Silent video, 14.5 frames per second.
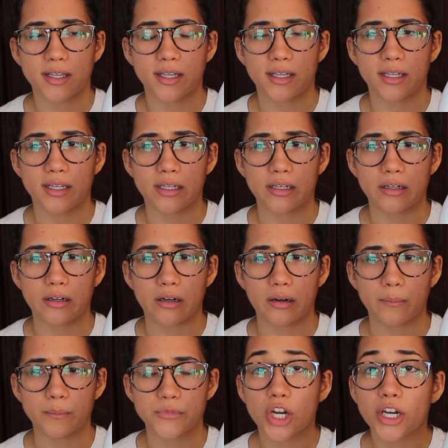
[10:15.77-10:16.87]
in
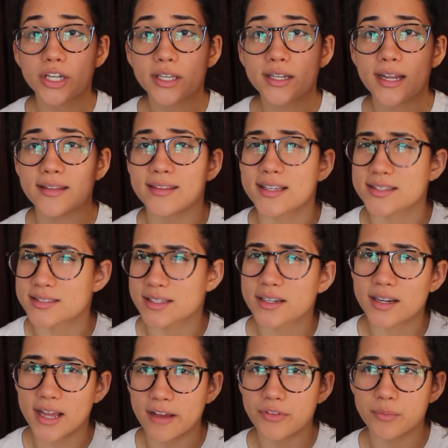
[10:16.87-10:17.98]
um, Target and they
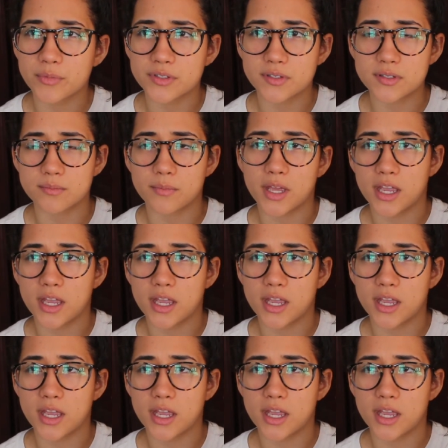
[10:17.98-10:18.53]
didn't have the Mrs.